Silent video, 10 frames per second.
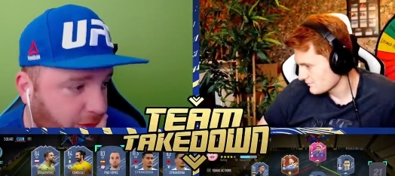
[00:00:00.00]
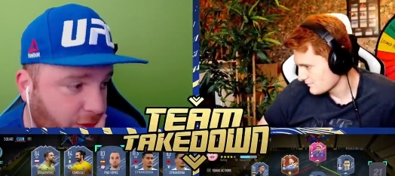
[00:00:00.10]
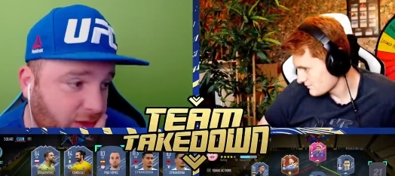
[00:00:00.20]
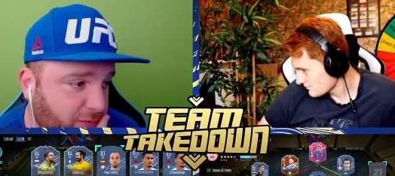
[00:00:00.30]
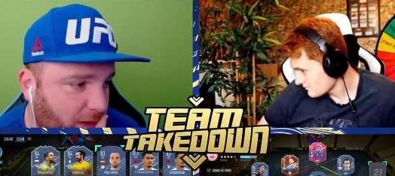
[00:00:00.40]
Speaker 1: could
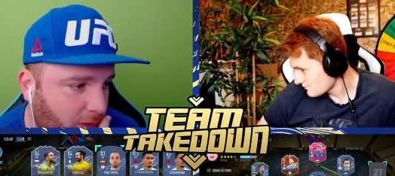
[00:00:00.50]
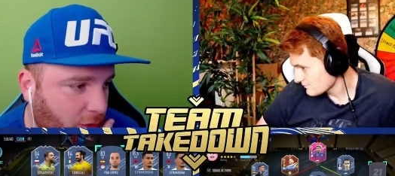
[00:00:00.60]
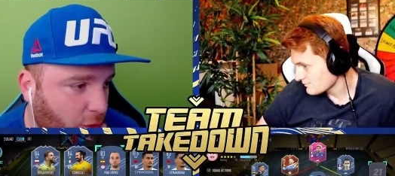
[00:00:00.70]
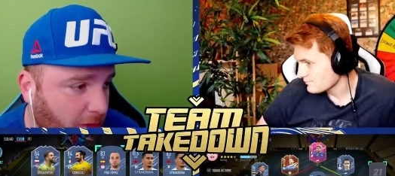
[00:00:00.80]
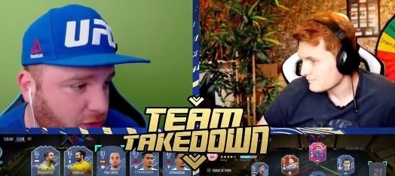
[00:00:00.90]
have Pau
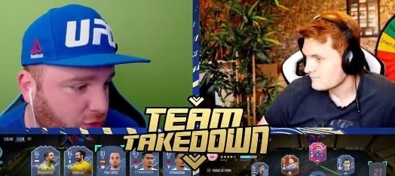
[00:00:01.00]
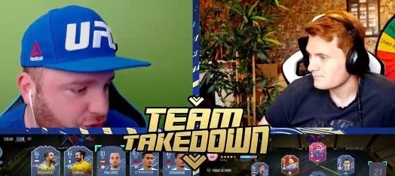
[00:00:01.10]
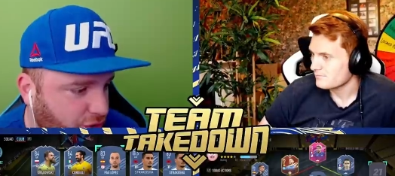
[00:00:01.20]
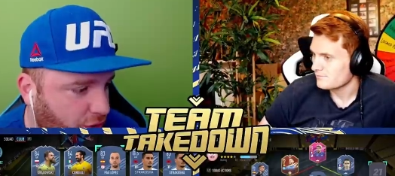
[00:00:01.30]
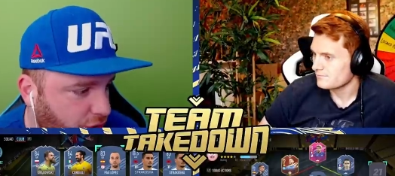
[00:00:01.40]
López or
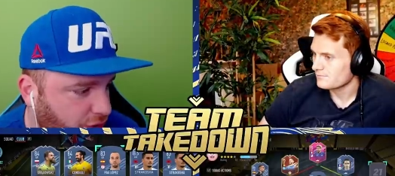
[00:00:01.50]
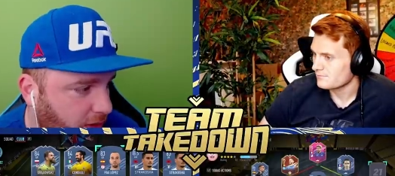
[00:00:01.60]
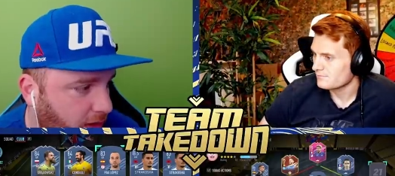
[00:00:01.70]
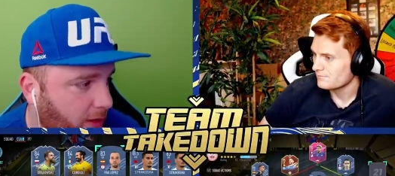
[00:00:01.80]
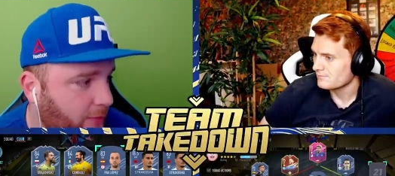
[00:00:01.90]
Strakosha.
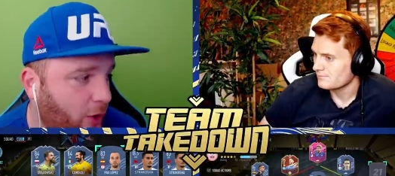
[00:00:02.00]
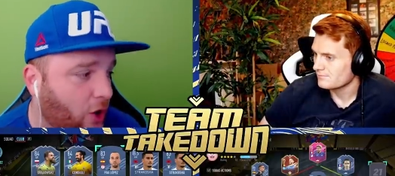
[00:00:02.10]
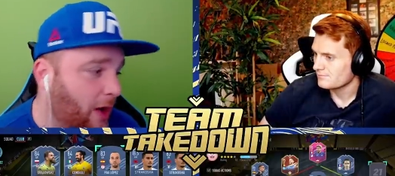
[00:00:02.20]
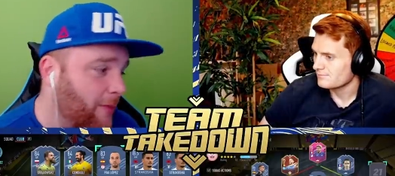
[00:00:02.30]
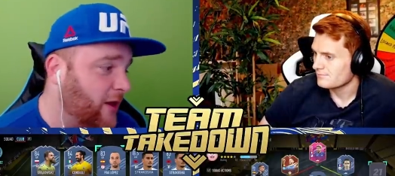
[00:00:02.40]
But
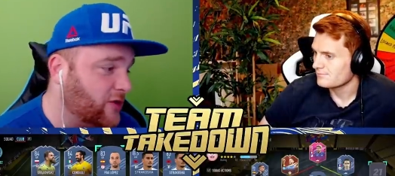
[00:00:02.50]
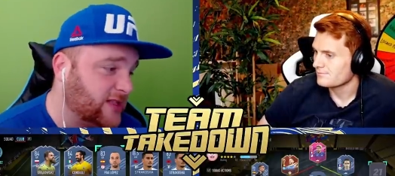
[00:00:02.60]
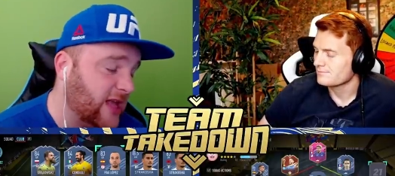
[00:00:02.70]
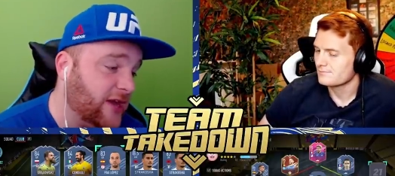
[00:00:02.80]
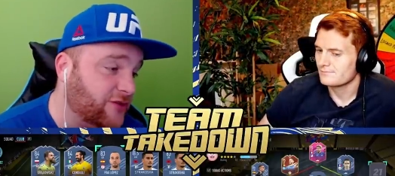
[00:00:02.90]
I may as well ask the
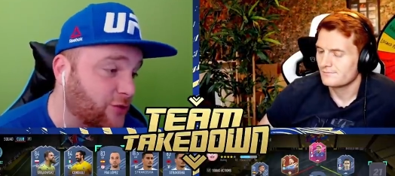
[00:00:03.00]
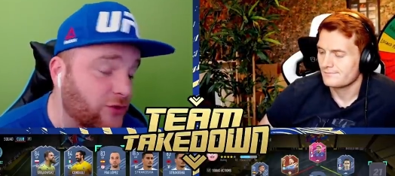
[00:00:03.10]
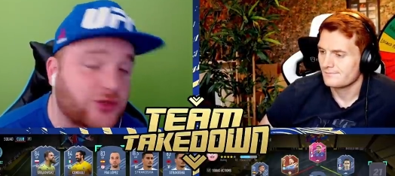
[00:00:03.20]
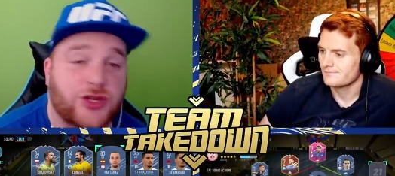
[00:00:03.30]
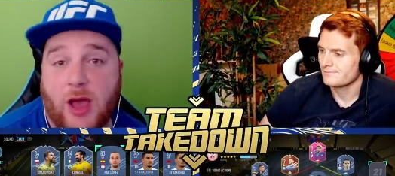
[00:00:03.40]
high race one.
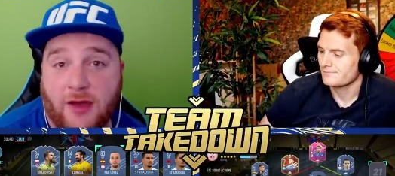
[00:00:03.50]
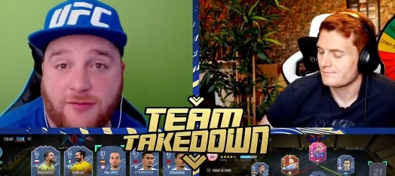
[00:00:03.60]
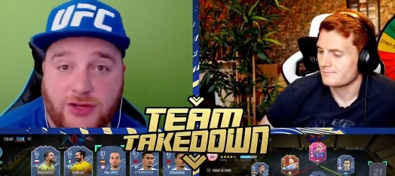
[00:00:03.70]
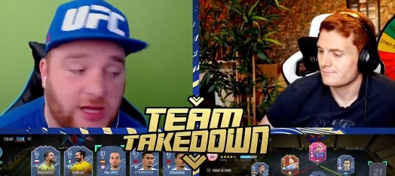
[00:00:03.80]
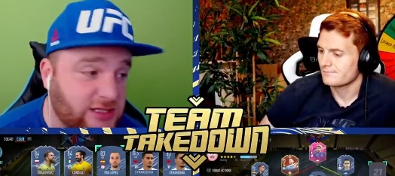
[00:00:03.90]
Do you have
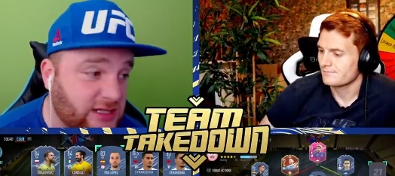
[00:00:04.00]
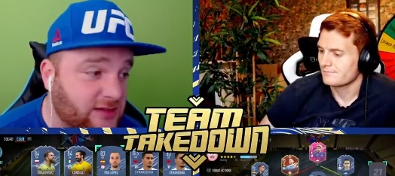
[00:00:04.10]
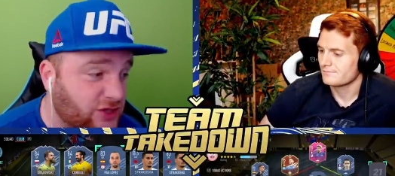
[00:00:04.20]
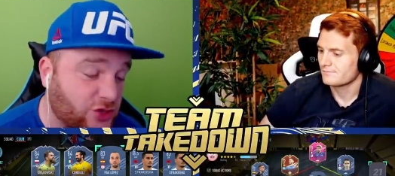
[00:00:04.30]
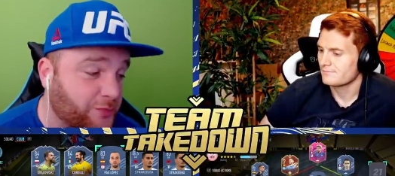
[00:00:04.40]
Szczęsny?
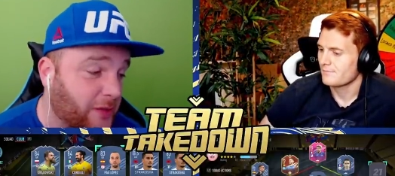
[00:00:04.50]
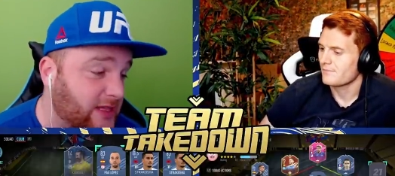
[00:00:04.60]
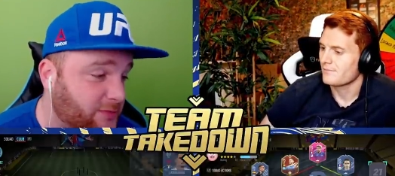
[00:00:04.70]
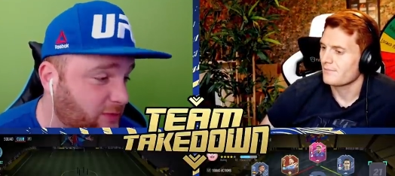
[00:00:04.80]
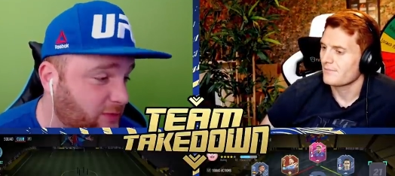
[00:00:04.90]
It's too bait,
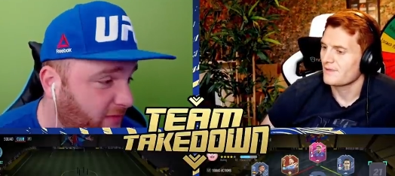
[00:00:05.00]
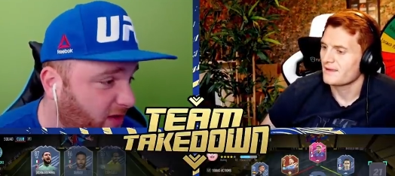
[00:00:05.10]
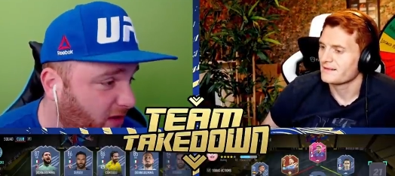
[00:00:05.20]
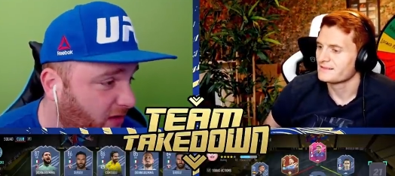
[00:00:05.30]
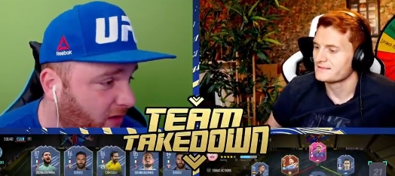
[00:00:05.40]
to be
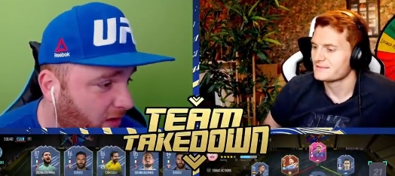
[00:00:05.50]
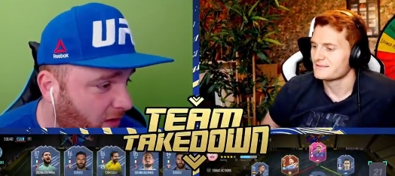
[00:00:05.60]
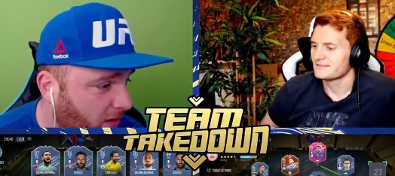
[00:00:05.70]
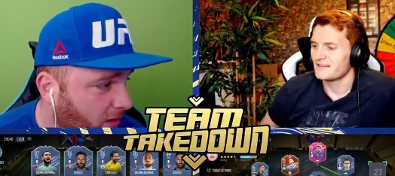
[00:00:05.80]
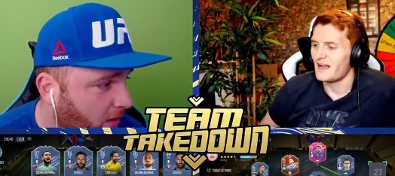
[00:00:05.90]
fair.
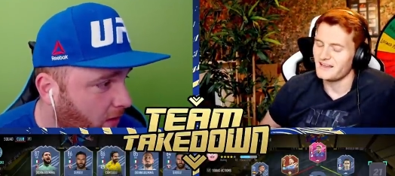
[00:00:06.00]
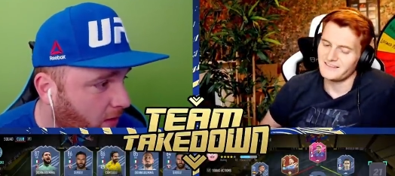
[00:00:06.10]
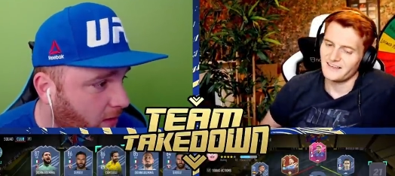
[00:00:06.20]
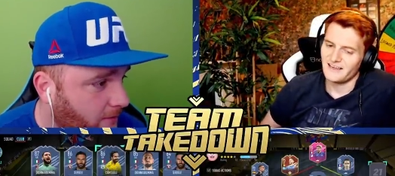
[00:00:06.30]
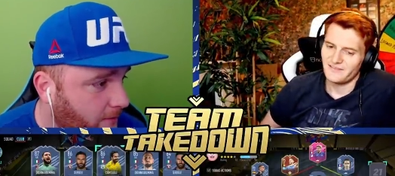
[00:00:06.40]
Speaker 2: I
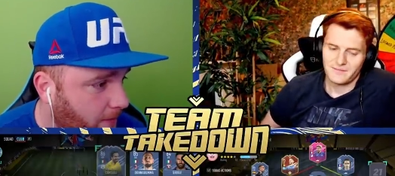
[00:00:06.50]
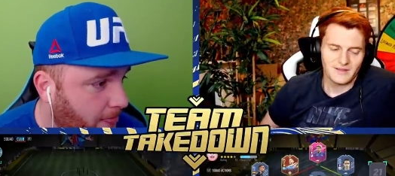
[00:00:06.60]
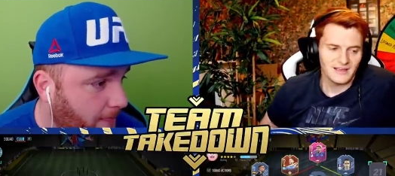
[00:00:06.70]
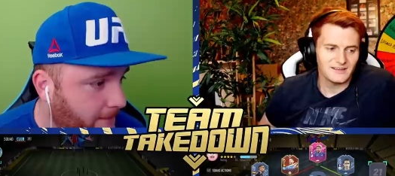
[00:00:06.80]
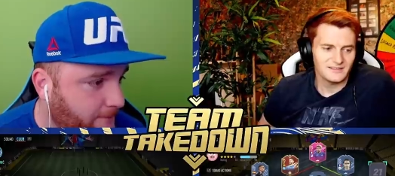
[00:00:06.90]
don't have him,
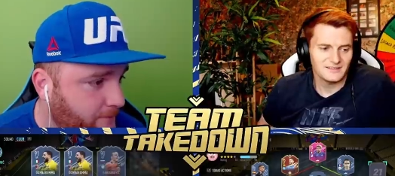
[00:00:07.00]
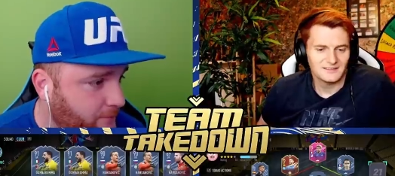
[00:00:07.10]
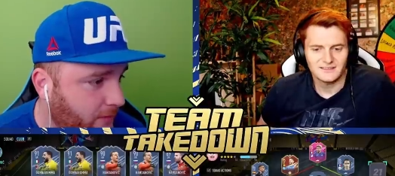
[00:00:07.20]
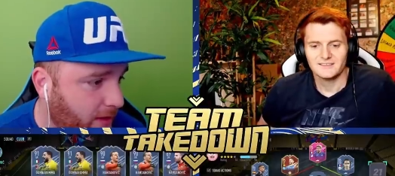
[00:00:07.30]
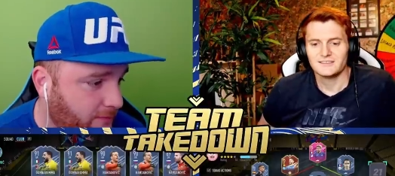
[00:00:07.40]
no.
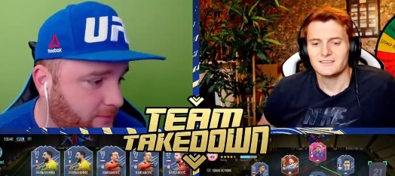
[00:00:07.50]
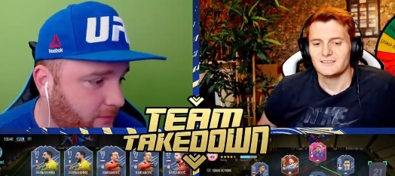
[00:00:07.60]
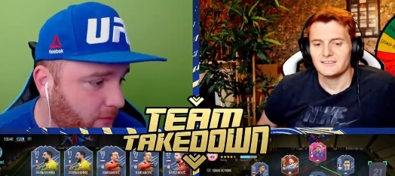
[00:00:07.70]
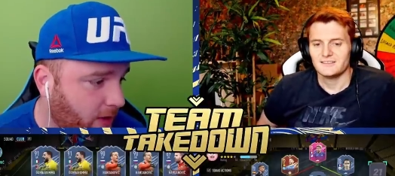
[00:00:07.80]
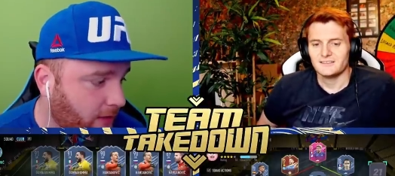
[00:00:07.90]

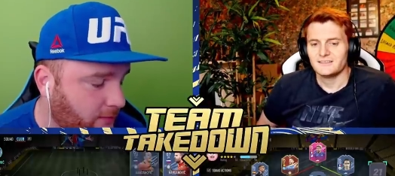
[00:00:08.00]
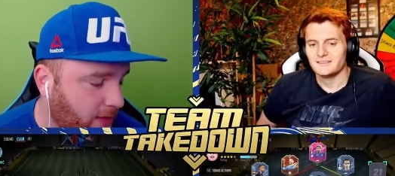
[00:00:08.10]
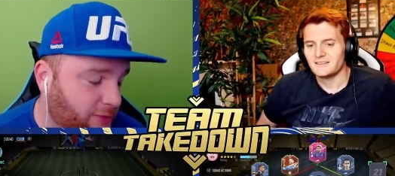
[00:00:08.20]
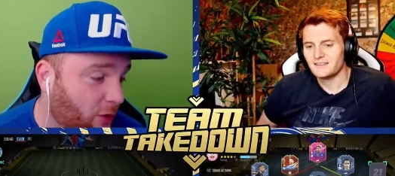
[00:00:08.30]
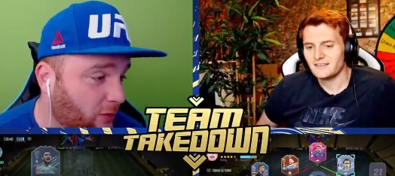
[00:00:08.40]
Speaker 1: Okay,
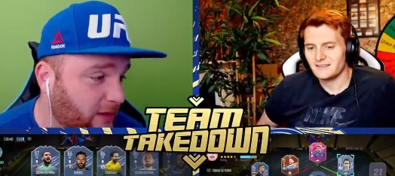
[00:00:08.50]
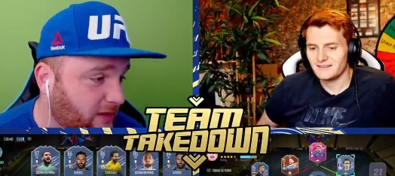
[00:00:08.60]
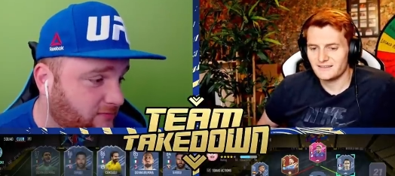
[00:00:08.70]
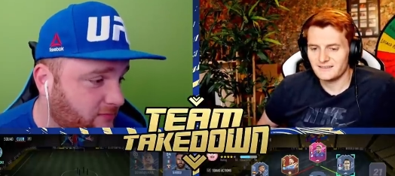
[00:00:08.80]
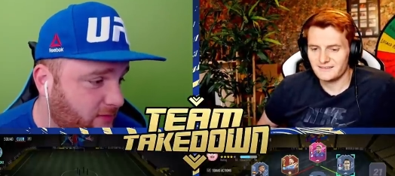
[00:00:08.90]
probably.
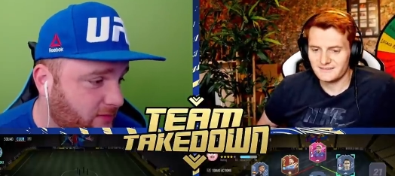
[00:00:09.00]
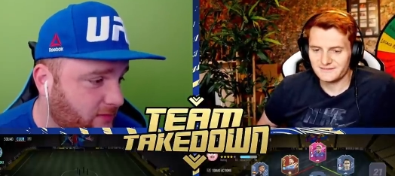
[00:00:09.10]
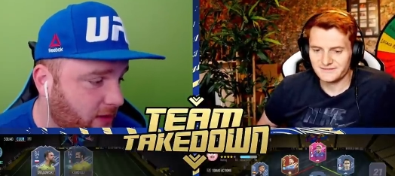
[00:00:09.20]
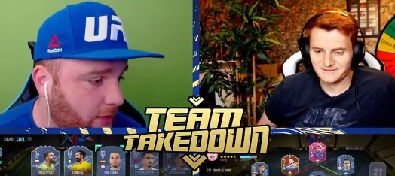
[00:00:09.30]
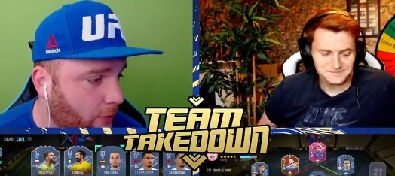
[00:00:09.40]

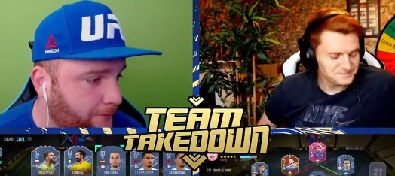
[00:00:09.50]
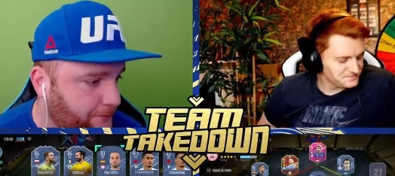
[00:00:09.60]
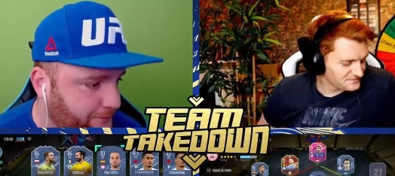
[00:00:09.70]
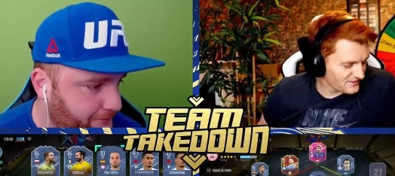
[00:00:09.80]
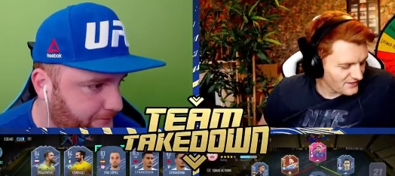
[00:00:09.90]
Yeah, go on.
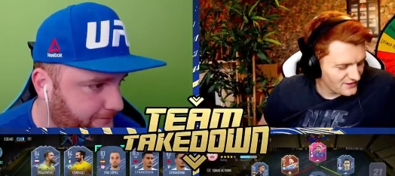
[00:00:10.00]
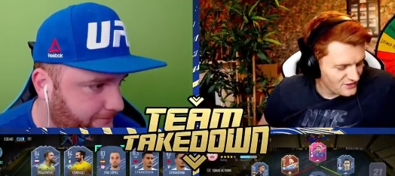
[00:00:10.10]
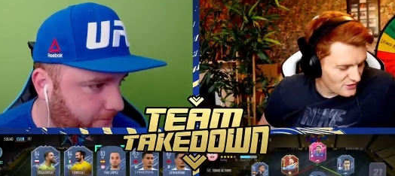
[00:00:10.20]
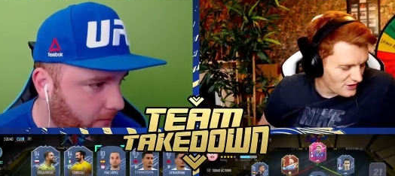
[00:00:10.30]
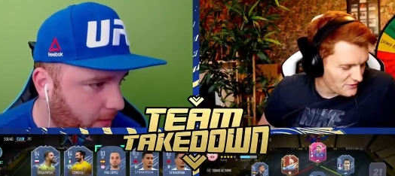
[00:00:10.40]

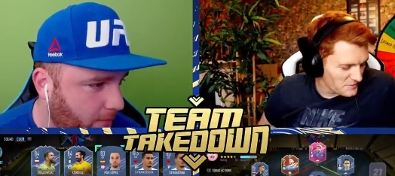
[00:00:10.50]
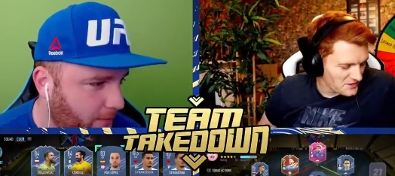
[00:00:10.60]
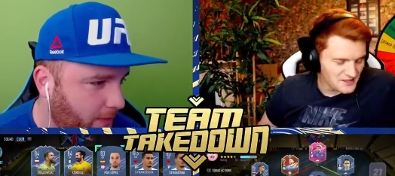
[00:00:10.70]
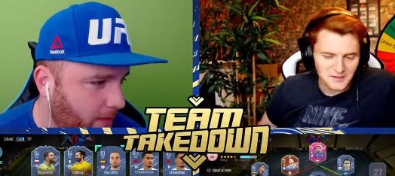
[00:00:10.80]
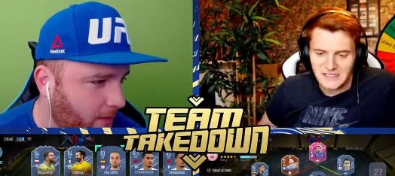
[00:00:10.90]
Speaker 2: You go for my
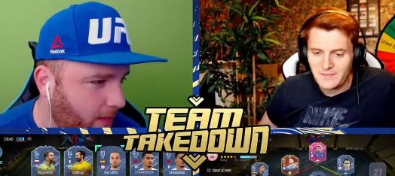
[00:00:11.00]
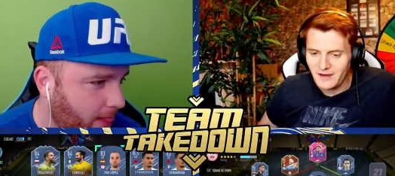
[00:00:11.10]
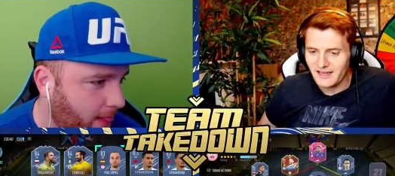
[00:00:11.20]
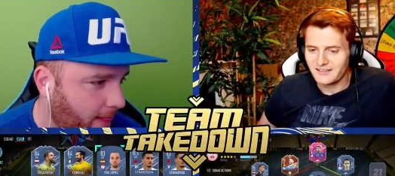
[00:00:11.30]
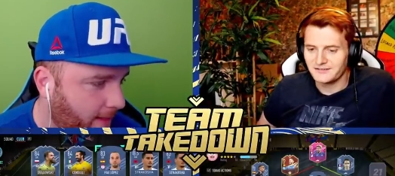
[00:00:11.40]
goalkeeper.
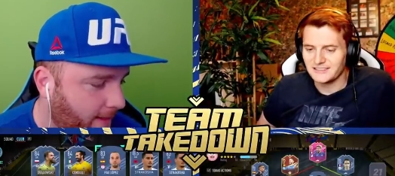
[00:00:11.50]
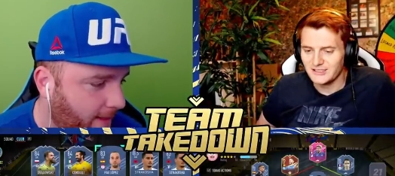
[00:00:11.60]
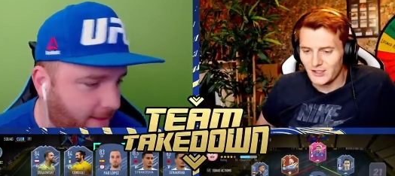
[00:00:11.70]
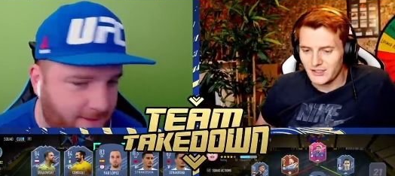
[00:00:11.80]
I go for your